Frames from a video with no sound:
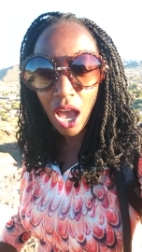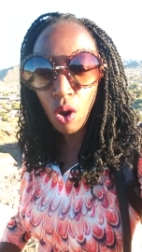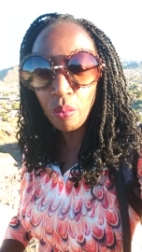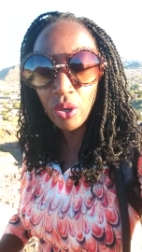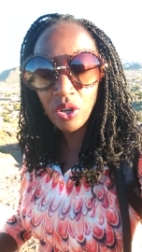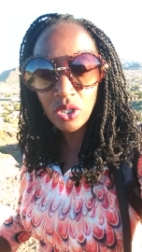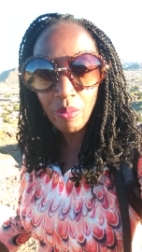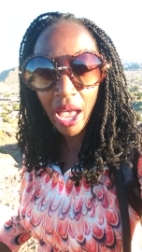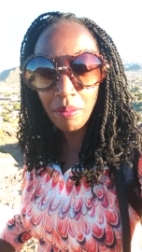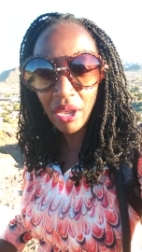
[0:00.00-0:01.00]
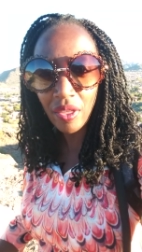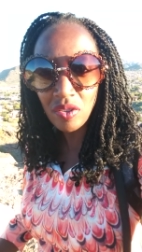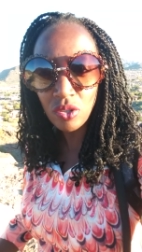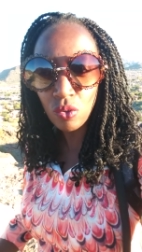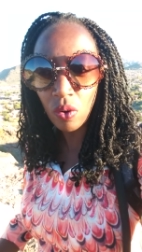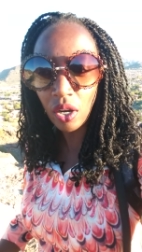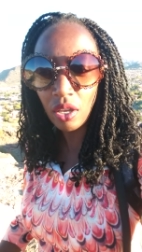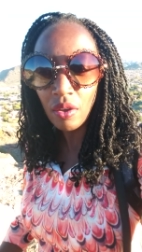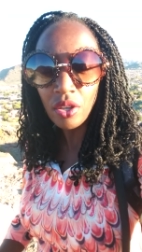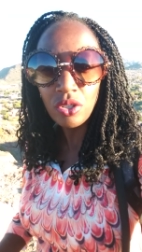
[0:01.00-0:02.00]
I hope you're inspired by that
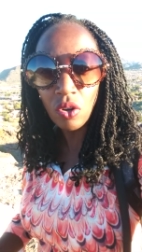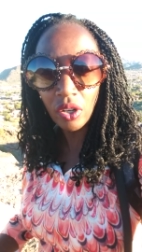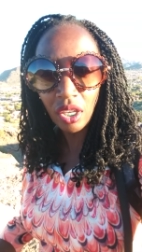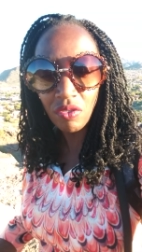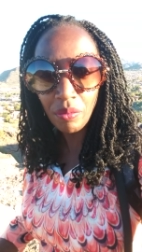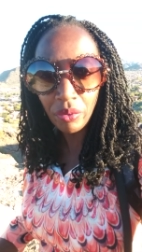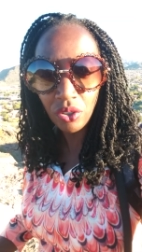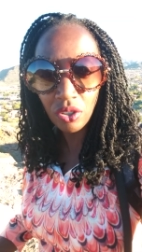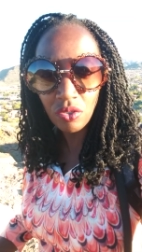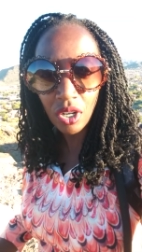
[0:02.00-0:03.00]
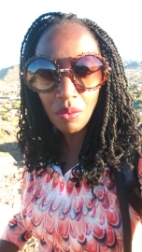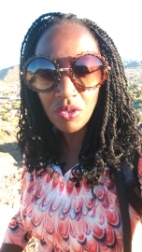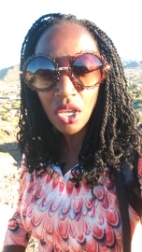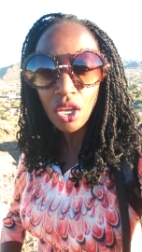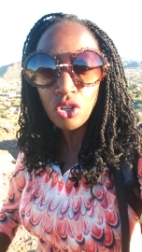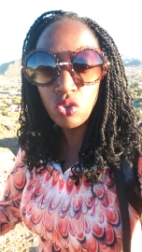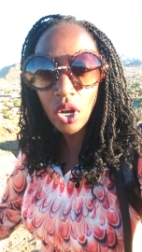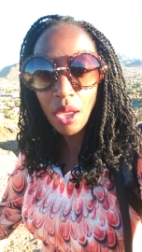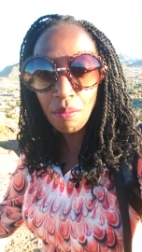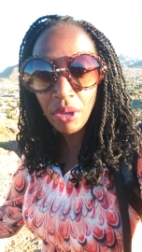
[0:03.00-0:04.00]
story. Don't give up on your dreams.
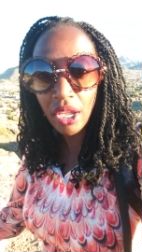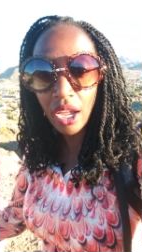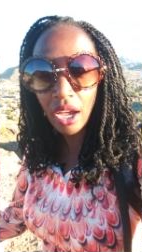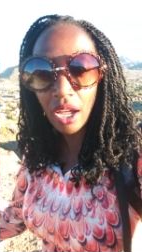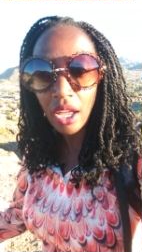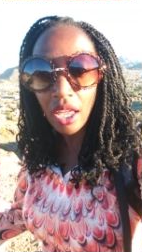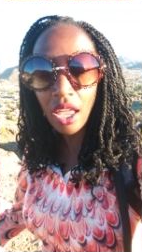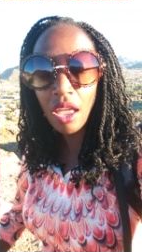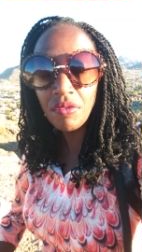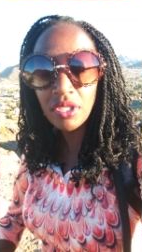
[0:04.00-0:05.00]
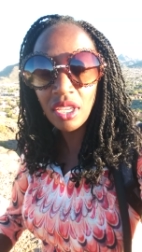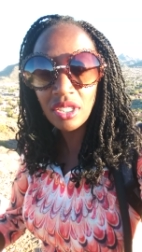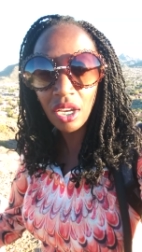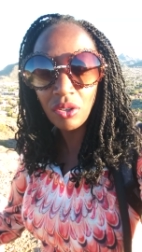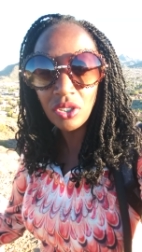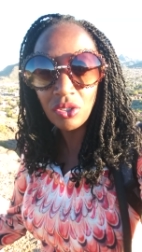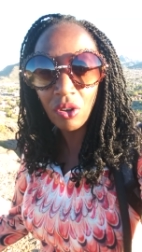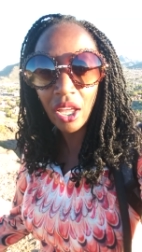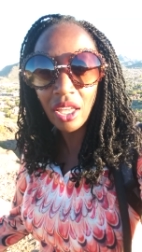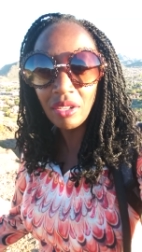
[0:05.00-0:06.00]
Dream bigger. If Caesar could
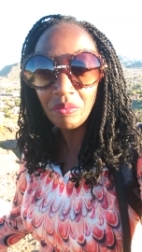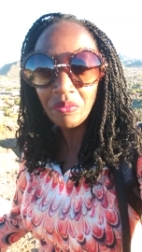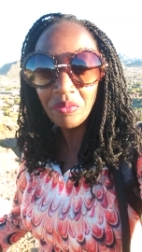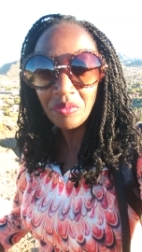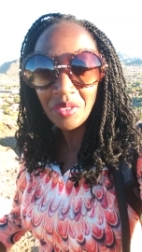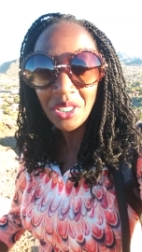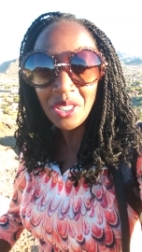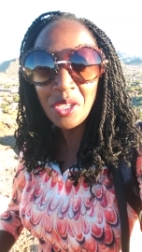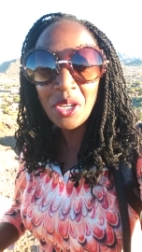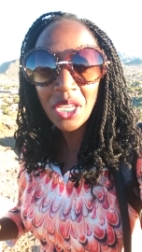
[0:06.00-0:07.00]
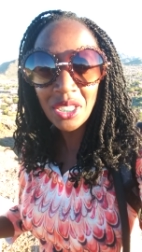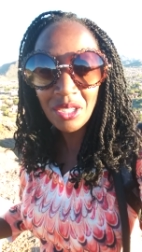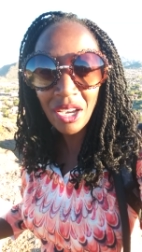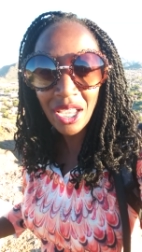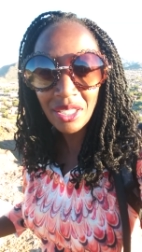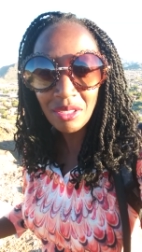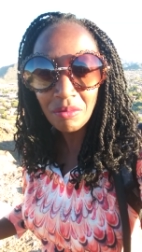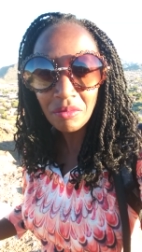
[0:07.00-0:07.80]
do it, you could do it.